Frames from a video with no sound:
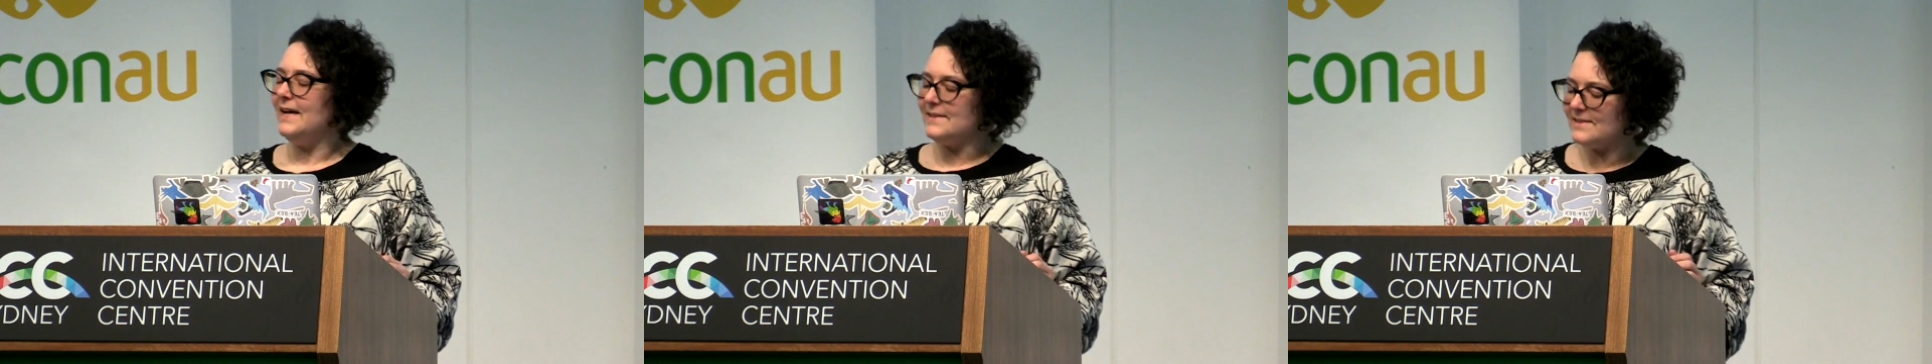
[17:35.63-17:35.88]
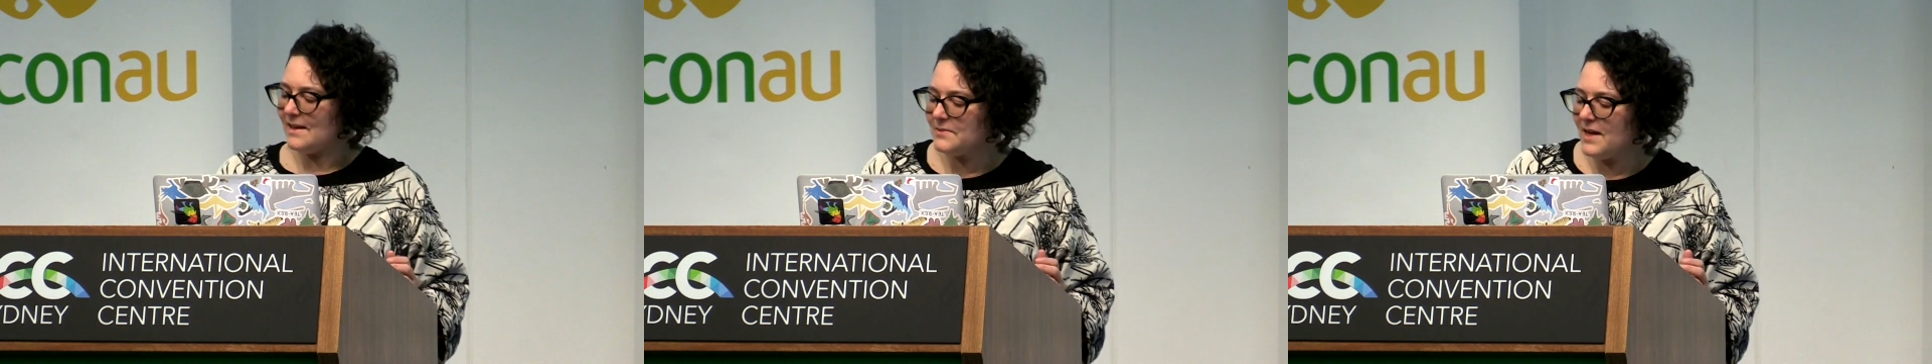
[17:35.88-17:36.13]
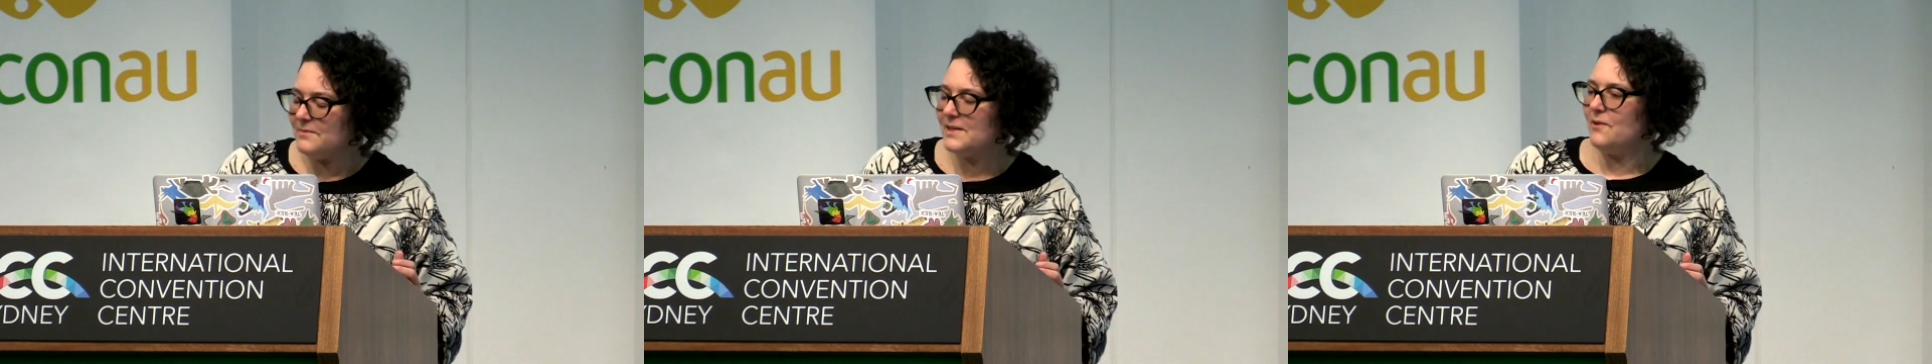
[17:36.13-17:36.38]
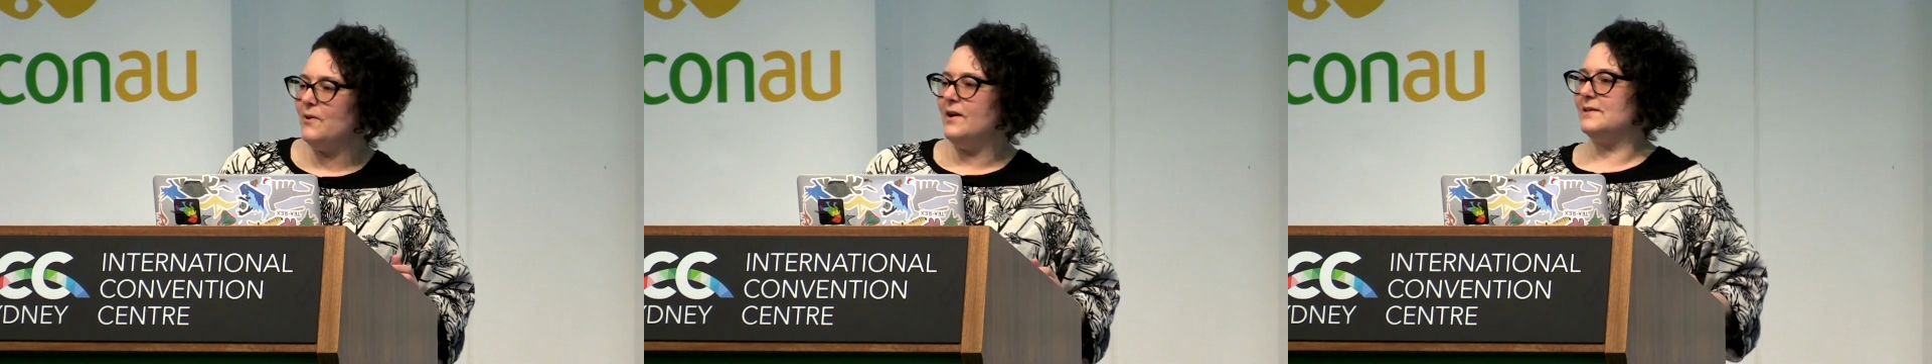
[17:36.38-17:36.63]
Sometimes
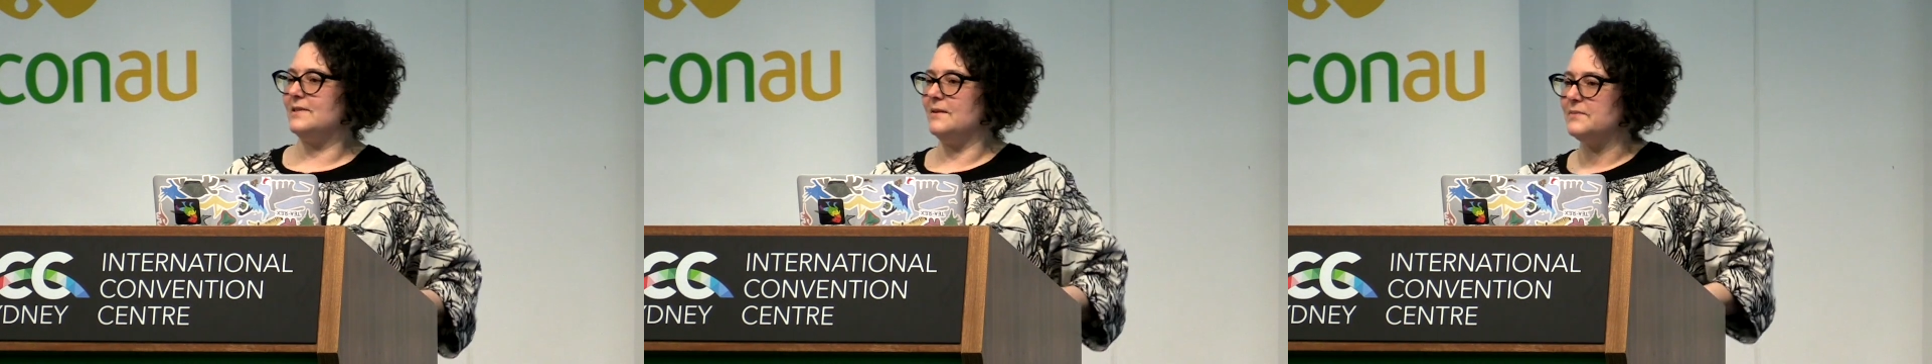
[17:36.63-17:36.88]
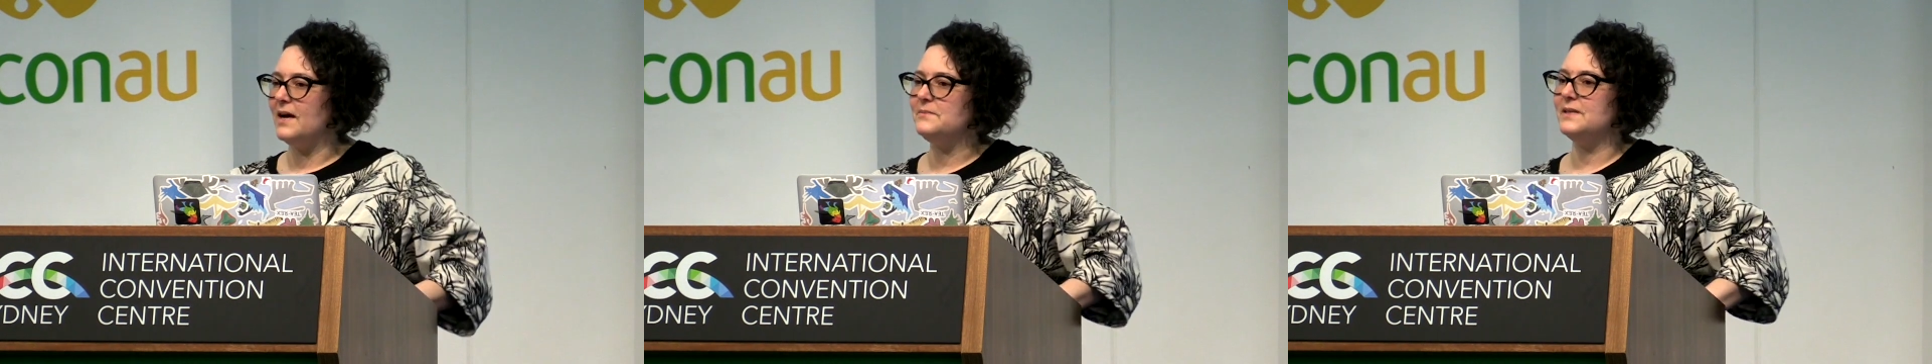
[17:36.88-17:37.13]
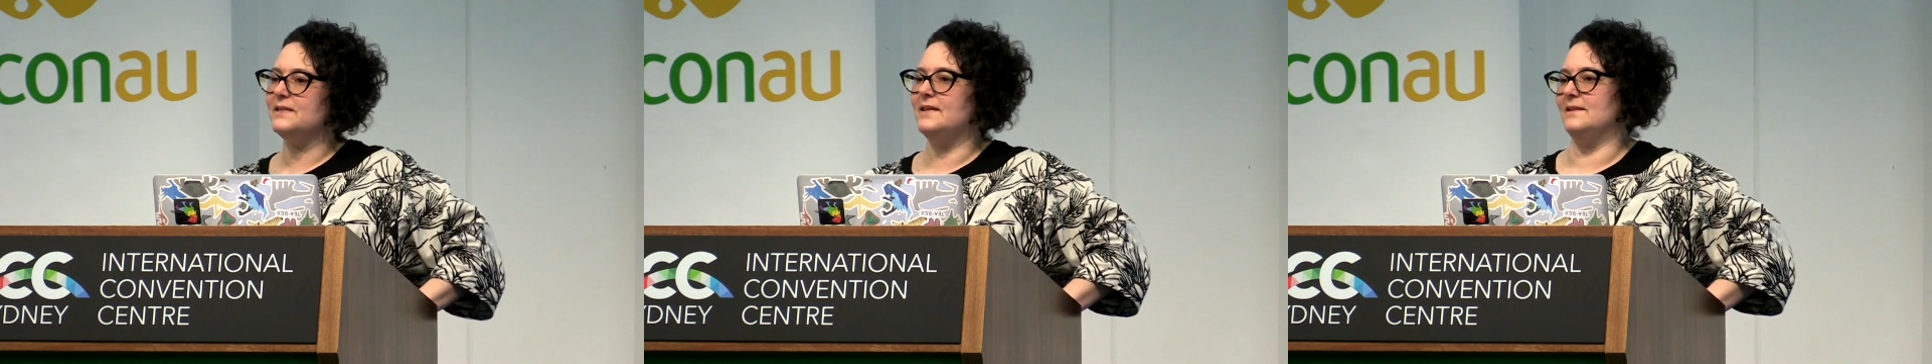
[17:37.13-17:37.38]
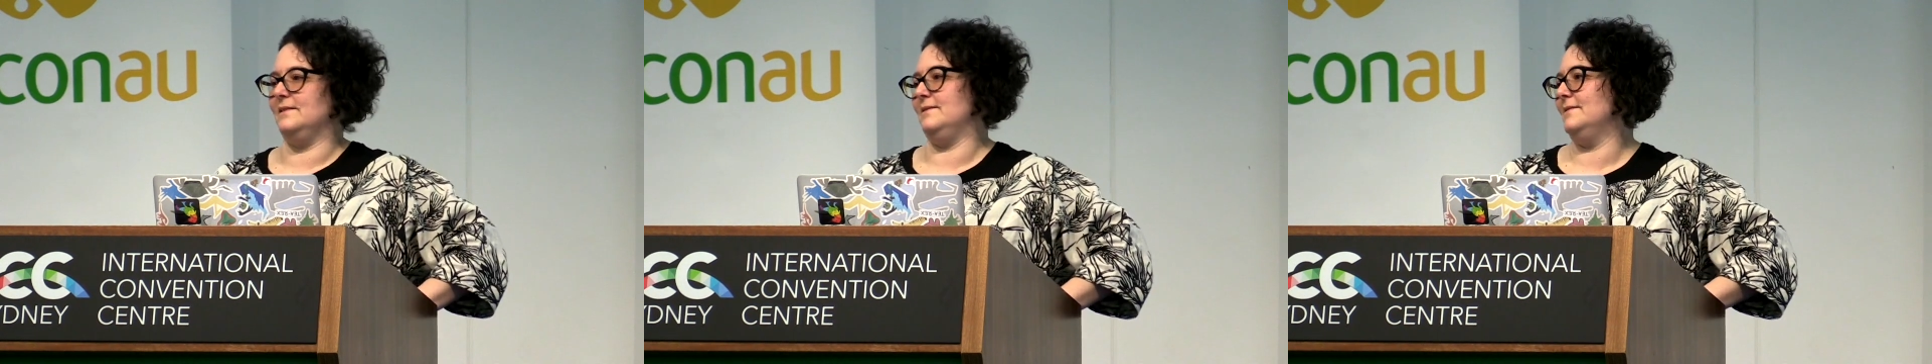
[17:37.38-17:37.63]
that works, sometimes it
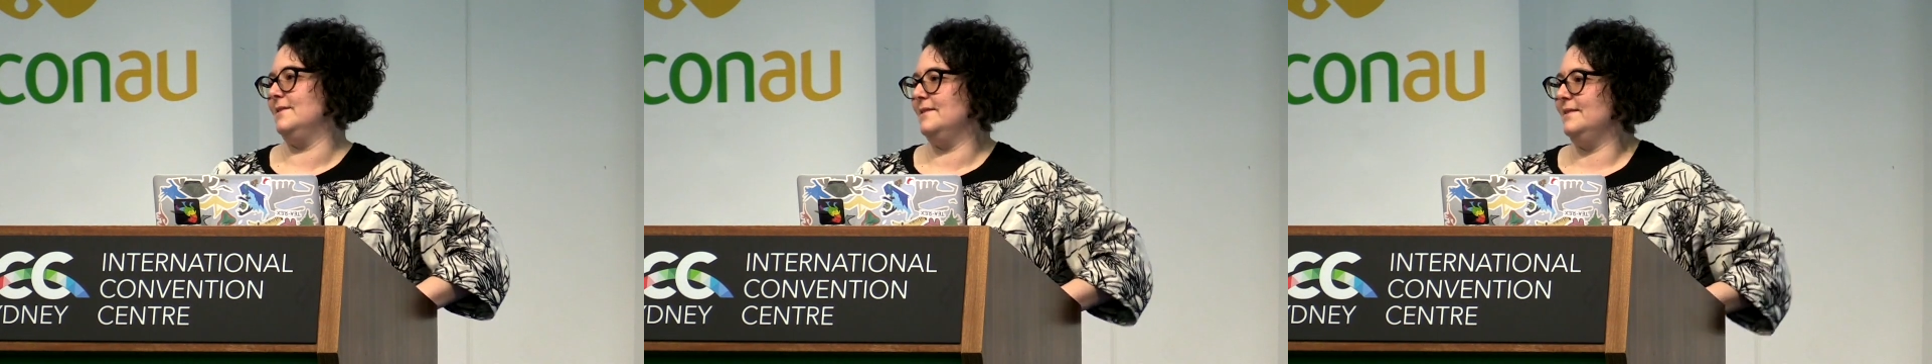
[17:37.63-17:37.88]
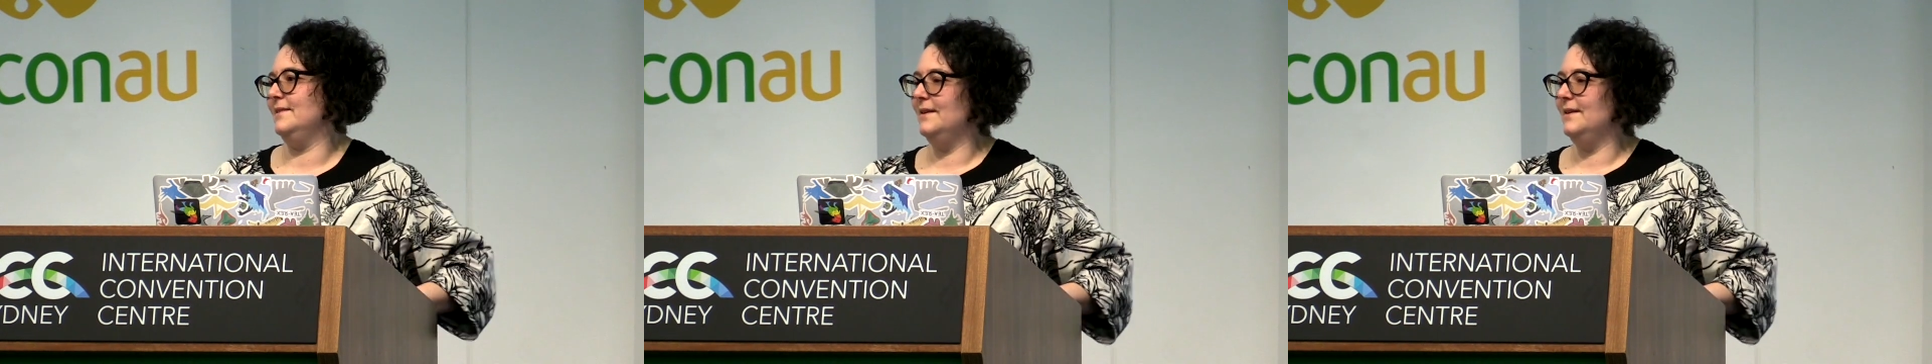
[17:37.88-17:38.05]
doesn't.